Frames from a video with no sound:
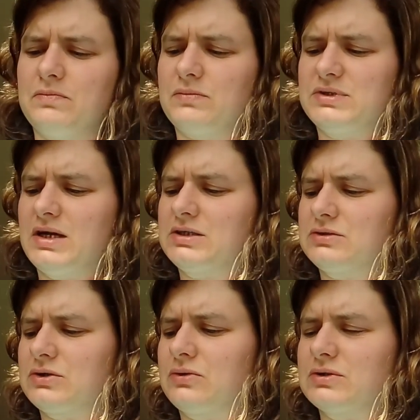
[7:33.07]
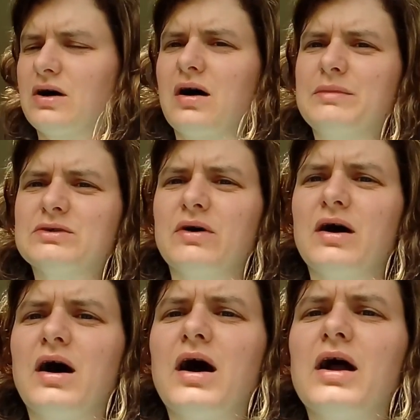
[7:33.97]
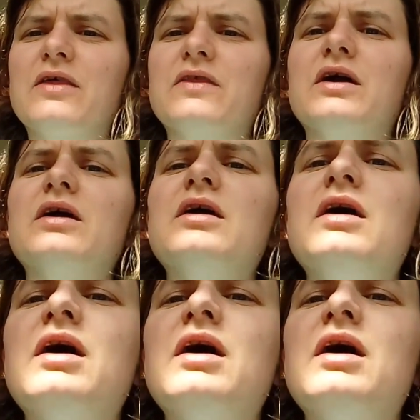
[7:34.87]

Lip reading: Potential to cause harm is quite high, I think.